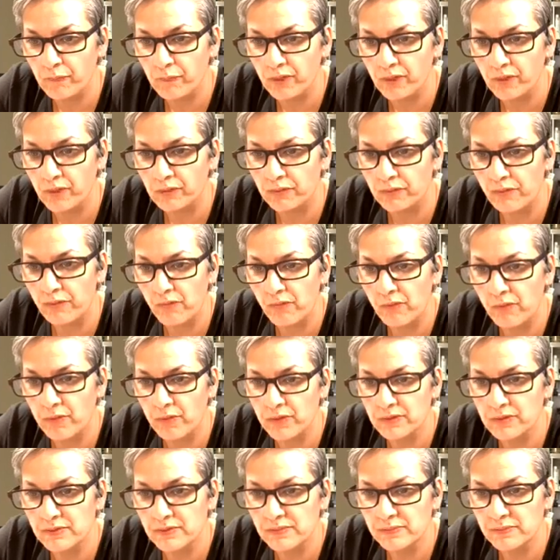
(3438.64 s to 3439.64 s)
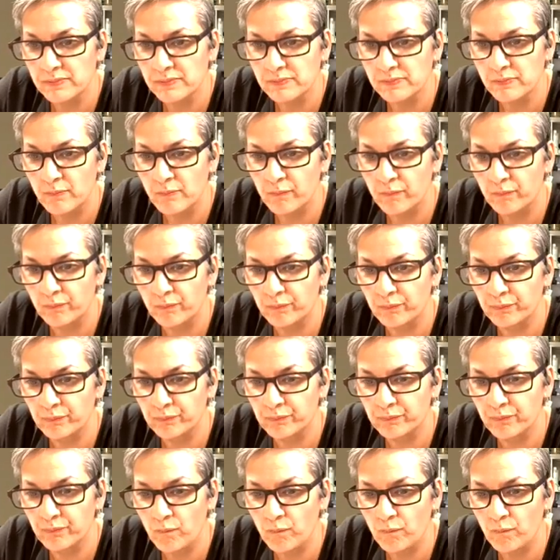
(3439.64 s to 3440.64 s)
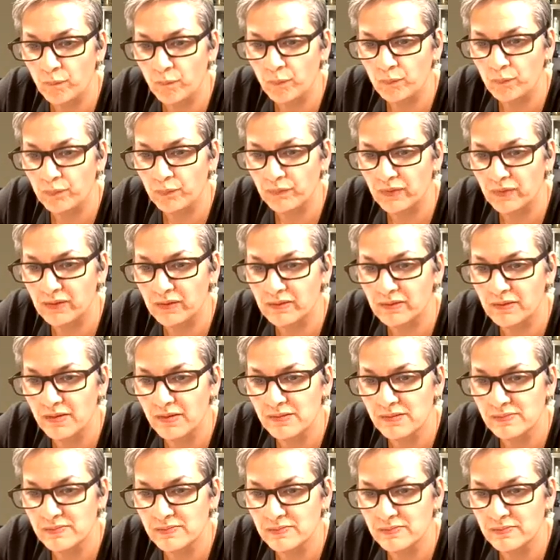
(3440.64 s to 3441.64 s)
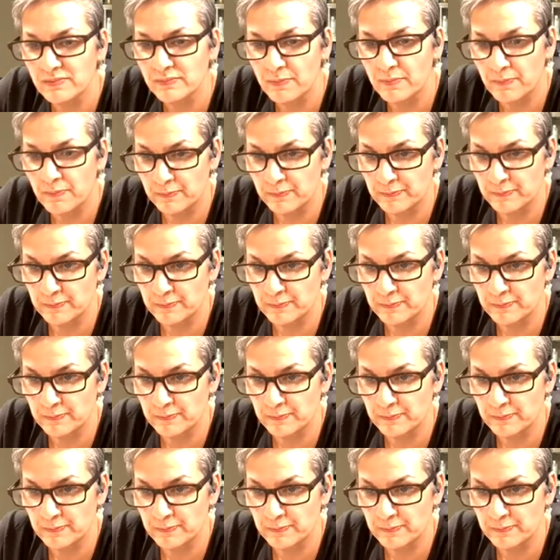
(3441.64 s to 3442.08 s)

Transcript: Okay. I think I'm almost at the color I wanted to be at.